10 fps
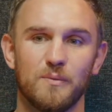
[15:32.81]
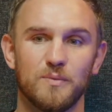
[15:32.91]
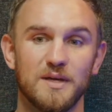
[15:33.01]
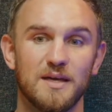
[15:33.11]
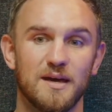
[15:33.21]

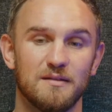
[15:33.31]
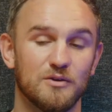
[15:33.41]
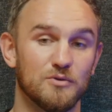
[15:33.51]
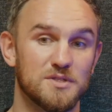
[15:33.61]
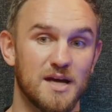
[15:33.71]
we, the
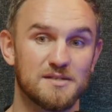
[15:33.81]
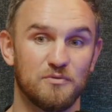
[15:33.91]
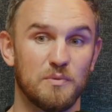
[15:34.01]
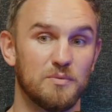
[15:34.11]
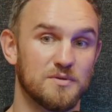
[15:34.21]
coach asked
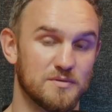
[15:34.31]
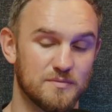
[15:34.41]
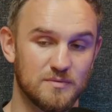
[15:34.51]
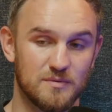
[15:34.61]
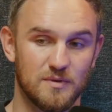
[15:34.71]
if we would,
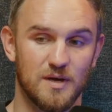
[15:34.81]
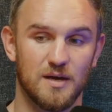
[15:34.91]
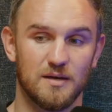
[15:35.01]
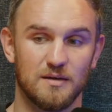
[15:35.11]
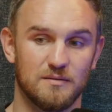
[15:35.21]
a